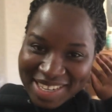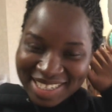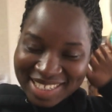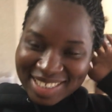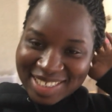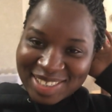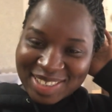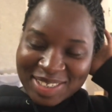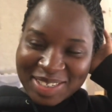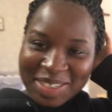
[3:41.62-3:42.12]

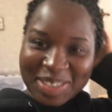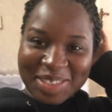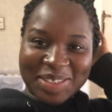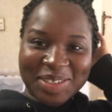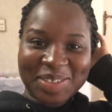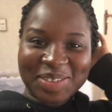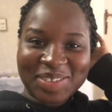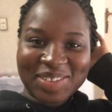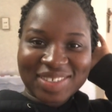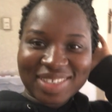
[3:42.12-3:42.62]

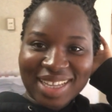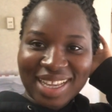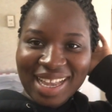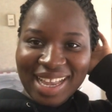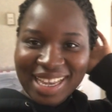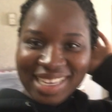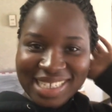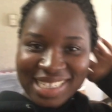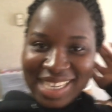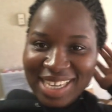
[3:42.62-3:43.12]
So
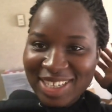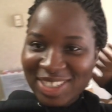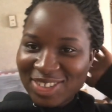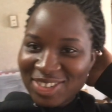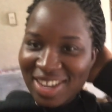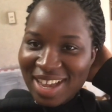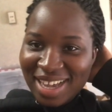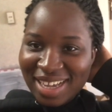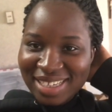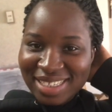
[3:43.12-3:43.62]
yeah, you
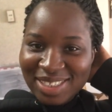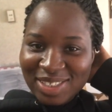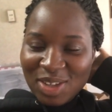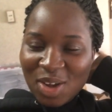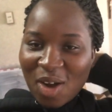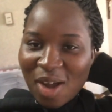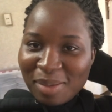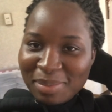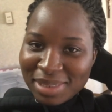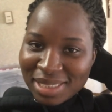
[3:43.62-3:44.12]
guys,
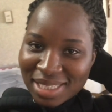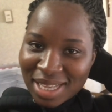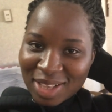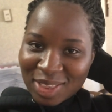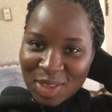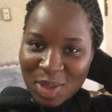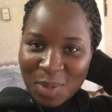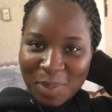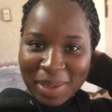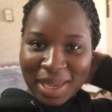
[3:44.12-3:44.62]
so I'm gonna stay a
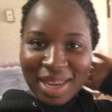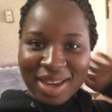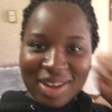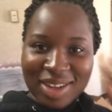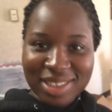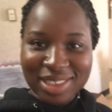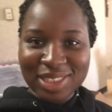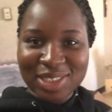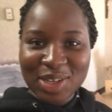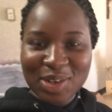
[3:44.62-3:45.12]
little bit
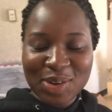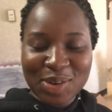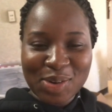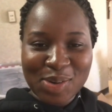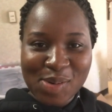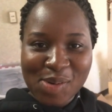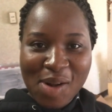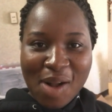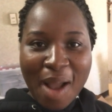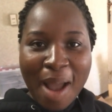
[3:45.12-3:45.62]

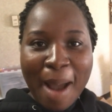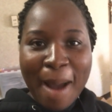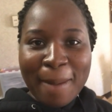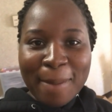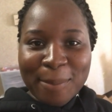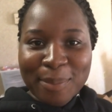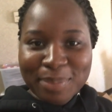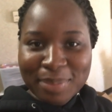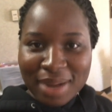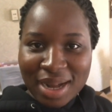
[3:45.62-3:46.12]
until
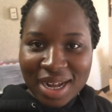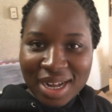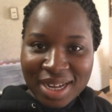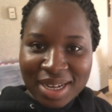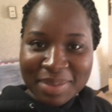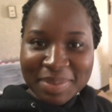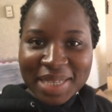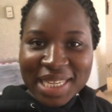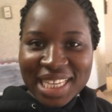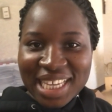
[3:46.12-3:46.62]

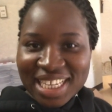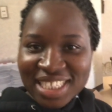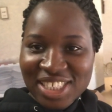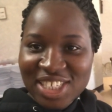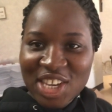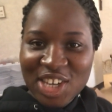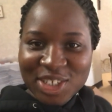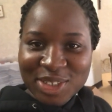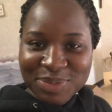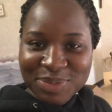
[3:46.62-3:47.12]
mom gets here.